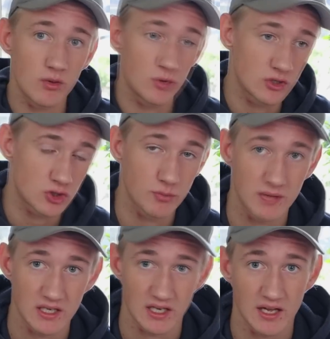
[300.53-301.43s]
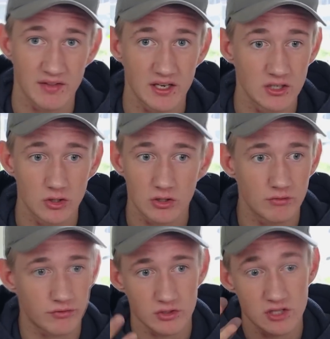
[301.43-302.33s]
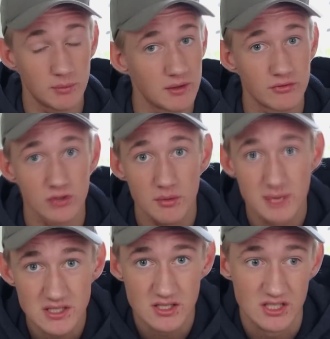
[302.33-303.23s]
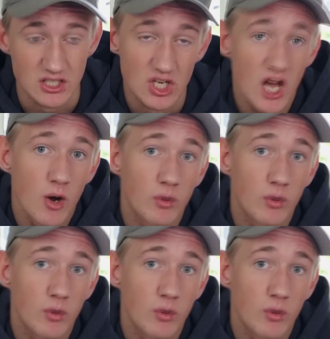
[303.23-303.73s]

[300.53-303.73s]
not what you should be eating. And then you could, for example, if you're in the business niche,